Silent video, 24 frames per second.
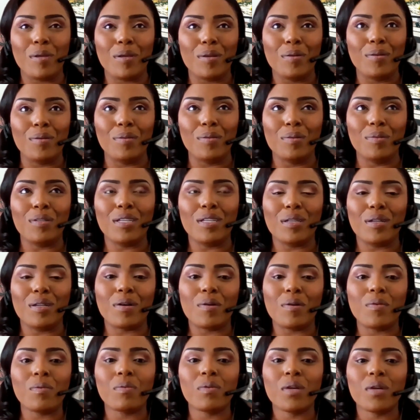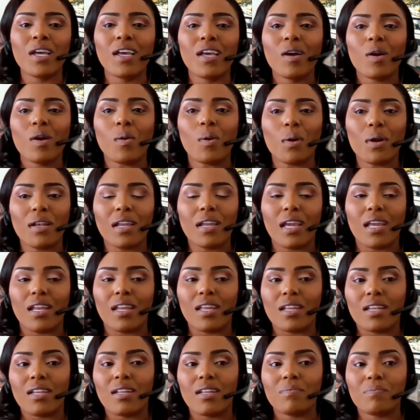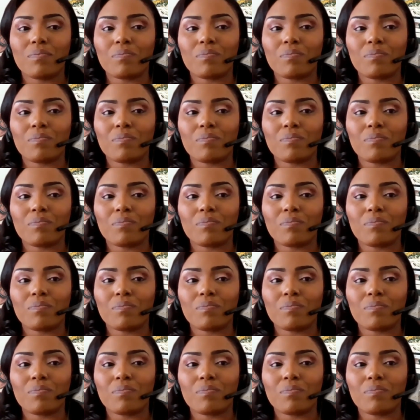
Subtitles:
you, you know, coordinated.